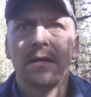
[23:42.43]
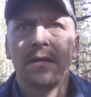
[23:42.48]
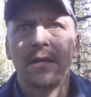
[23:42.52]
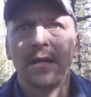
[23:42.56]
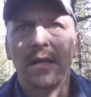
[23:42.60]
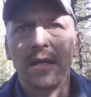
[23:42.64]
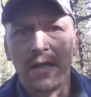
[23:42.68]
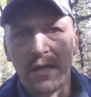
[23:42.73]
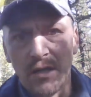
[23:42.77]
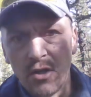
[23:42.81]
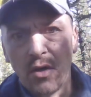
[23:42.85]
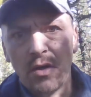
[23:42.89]

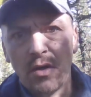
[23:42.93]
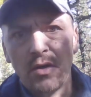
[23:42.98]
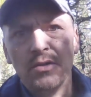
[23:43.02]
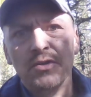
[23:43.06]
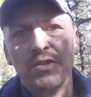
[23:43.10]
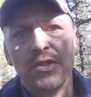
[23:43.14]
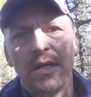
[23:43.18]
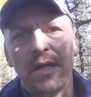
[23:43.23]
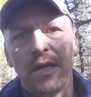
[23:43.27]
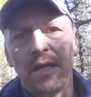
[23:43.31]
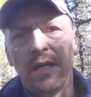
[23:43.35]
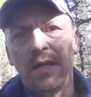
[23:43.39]
indulge
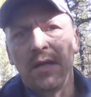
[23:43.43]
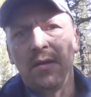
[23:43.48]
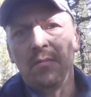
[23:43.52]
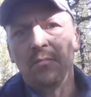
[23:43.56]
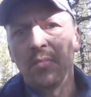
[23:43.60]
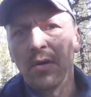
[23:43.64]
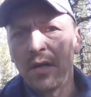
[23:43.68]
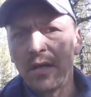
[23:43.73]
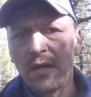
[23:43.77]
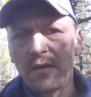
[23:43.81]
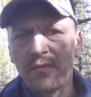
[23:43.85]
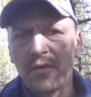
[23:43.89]
it any,
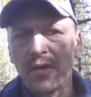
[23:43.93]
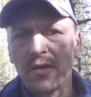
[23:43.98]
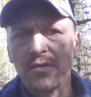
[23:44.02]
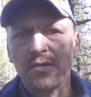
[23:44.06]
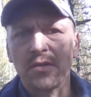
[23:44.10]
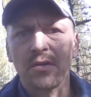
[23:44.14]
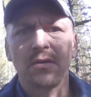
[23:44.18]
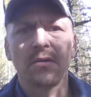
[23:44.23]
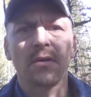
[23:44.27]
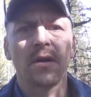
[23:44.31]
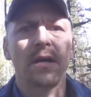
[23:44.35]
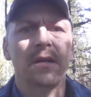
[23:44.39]
but if there's a
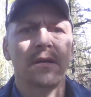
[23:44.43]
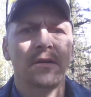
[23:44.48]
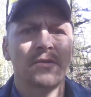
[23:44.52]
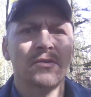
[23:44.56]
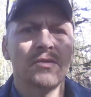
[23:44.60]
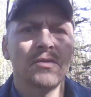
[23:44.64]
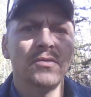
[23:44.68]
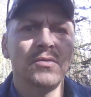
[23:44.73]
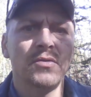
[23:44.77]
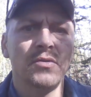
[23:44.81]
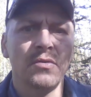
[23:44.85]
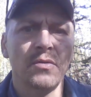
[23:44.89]
grain of
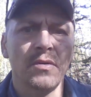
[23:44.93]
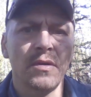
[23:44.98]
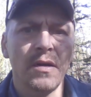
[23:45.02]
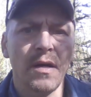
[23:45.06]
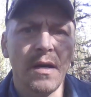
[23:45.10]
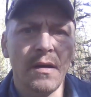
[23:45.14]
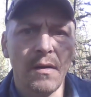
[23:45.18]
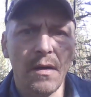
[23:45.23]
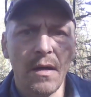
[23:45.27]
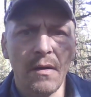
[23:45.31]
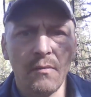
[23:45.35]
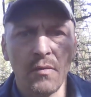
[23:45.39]
truth to it,
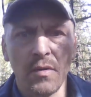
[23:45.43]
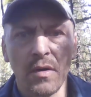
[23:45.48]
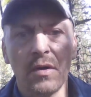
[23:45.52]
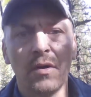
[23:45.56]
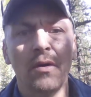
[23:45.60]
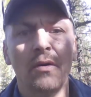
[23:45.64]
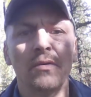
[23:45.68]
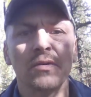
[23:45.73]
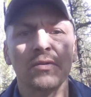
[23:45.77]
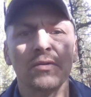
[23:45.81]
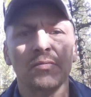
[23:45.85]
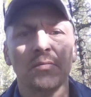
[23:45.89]
I, I want to
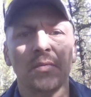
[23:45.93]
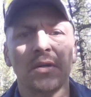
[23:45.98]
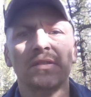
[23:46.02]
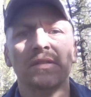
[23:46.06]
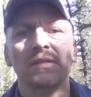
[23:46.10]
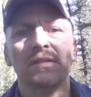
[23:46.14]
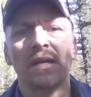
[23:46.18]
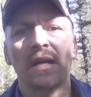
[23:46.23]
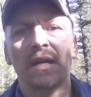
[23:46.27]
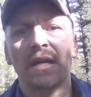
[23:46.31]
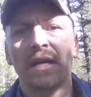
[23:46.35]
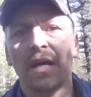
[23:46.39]
know as much
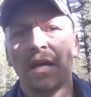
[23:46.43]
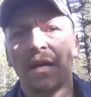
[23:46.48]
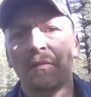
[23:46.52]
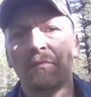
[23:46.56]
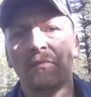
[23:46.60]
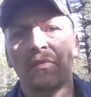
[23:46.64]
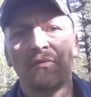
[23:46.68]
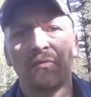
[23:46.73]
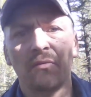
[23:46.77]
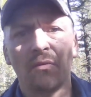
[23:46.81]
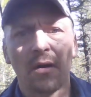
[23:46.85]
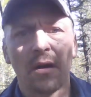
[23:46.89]
as I can
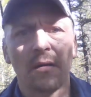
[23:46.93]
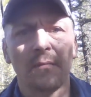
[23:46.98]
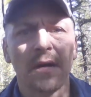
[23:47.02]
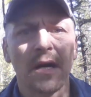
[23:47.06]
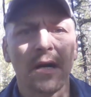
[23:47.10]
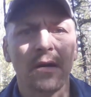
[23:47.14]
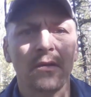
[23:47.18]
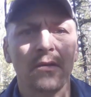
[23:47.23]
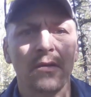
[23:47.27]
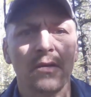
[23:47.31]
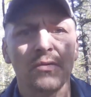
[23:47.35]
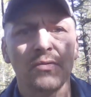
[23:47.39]
before I'm
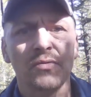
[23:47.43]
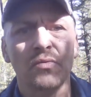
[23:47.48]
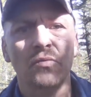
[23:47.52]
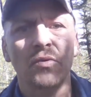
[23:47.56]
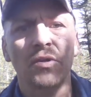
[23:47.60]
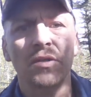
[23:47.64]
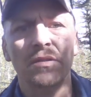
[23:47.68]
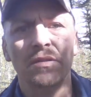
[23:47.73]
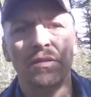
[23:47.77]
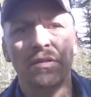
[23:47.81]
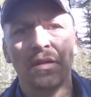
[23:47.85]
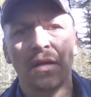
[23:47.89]
out in those
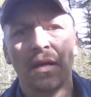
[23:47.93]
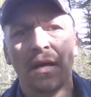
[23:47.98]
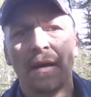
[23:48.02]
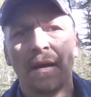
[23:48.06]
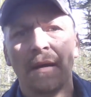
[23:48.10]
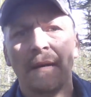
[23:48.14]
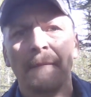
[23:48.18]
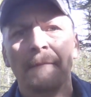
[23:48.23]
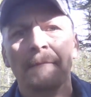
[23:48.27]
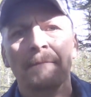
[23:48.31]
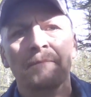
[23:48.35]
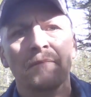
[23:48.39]
woods.
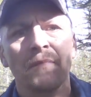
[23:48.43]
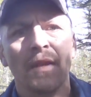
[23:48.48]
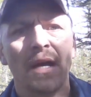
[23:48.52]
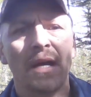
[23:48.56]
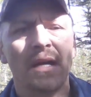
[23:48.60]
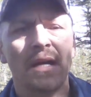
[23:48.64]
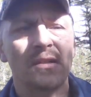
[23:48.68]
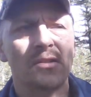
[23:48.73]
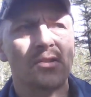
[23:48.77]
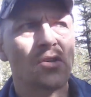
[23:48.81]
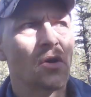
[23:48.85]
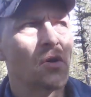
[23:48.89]

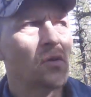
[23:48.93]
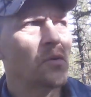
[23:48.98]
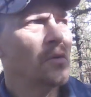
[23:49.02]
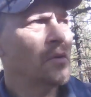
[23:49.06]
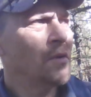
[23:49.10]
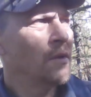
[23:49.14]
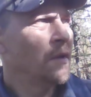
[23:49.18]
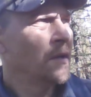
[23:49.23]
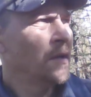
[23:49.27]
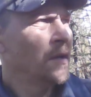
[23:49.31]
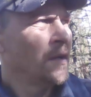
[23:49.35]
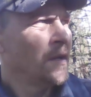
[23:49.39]
And so
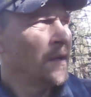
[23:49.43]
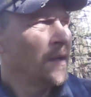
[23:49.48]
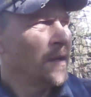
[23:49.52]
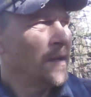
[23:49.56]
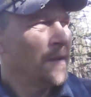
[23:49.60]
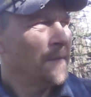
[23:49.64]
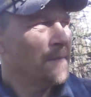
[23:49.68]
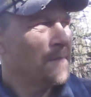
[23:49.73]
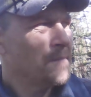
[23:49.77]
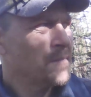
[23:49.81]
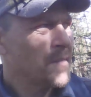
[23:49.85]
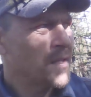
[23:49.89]

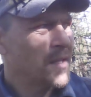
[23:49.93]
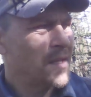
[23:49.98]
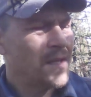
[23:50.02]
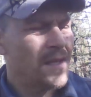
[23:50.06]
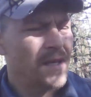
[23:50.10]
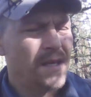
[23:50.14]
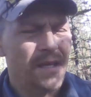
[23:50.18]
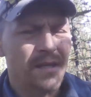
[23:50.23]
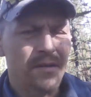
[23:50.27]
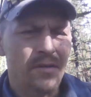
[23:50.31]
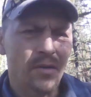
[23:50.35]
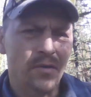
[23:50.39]

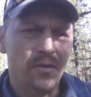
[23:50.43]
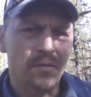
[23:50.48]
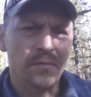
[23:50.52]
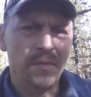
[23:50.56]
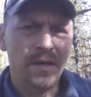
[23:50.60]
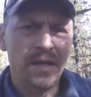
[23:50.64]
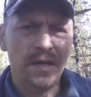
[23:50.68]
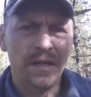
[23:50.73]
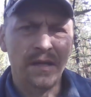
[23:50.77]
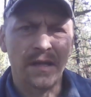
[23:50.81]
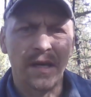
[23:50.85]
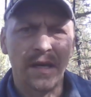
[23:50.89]
he told
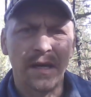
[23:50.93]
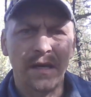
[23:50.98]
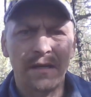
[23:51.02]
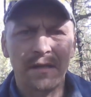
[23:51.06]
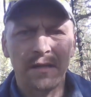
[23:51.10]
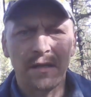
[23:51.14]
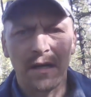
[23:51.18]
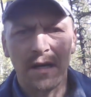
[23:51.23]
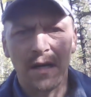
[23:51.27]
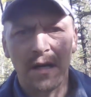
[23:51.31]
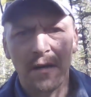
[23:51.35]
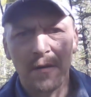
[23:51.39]
me that
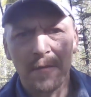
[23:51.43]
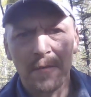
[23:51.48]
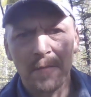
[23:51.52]
uh,